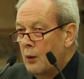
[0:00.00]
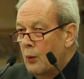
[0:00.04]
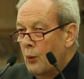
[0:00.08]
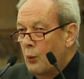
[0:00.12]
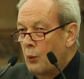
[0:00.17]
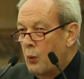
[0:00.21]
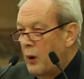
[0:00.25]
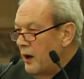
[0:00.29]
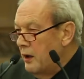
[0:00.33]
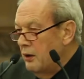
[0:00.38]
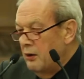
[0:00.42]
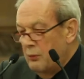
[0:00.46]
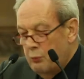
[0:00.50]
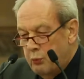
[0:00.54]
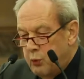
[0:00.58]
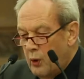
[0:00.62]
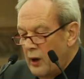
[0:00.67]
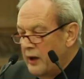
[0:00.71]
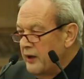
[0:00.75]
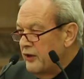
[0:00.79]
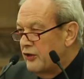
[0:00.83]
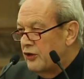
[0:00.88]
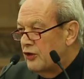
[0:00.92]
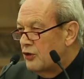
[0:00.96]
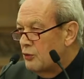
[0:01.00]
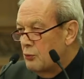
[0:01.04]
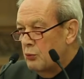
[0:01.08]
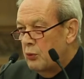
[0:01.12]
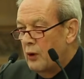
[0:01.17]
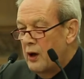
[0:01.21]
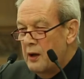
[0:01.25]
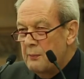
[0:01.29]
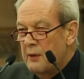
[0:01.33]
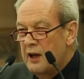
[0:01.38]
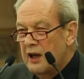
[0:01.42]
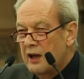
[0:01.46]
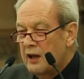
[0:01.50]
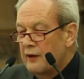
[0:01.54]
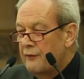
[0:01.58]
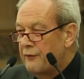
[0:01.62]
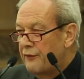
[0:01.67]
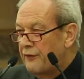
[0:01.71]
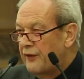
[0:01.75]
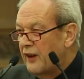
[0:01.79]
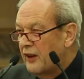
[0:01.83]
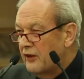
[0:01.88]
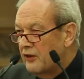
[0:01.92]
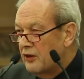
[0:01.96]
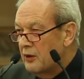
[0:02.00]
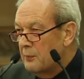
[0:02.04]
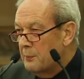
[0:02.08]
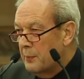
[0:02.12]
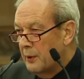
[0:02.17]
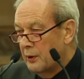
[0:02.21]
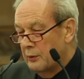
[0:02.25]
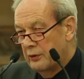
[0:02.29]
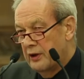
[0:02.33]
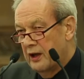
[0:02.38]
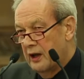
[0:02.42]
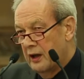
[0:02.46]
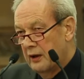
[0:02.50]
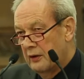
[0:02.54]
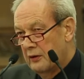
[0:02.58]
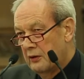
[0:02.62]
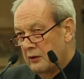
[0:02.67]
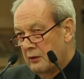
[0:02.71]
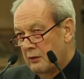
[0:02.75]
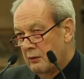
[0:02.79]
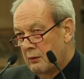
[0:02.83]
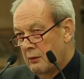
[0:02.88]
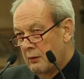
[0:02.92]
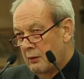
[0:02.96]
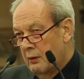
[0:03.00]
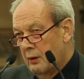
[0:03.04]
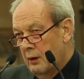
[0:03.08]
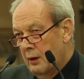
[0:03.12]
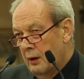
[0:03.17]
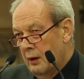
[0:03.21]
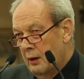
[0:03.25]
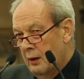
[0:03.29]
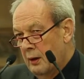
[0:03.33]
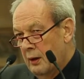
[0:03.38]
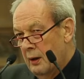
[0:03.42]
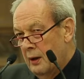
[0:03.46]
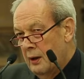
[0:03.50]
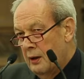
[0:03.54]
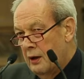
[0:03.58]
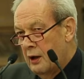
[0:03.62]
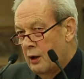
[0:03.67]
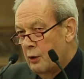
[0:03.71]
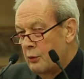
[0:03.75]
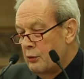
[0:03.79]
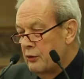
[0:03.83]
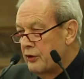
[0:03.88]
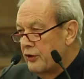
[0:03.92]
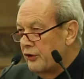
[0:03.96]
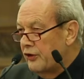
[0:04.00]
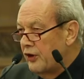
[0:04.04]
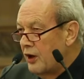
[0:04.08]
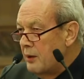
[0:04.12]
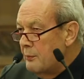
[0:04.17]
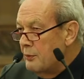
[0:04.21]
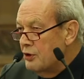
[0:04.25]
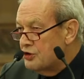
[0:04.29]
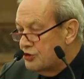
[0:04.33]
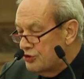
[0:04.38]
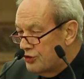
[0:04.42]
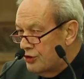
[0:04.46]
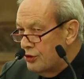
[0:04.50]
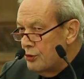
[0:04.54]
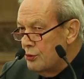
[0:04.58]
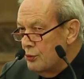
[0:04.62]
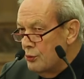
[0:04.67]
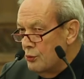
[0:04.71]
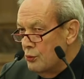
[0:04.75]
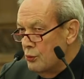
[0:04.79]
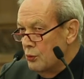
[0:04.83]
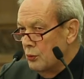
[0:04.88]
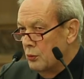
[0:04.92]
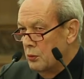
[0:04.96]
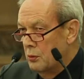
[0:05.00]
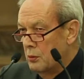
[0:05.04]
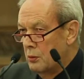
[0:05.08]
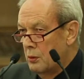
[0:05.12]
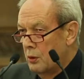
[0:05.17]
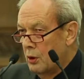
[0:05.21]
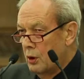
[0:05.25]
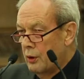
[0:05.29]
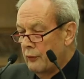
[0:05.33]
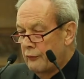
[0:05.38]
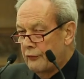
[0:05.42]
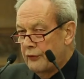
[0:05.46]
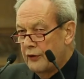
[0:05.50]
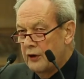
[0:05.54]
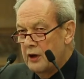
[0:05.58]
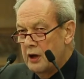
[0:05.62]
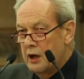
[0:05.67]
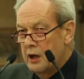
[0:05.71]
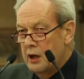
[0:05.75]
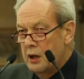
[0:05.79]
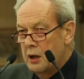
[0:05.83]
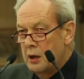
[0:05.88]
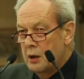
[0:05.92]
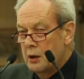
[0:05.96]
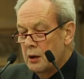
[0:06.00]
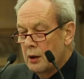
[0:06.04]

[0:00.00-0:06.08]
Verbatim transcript: Why make a fuss about it? Now, the same is true of the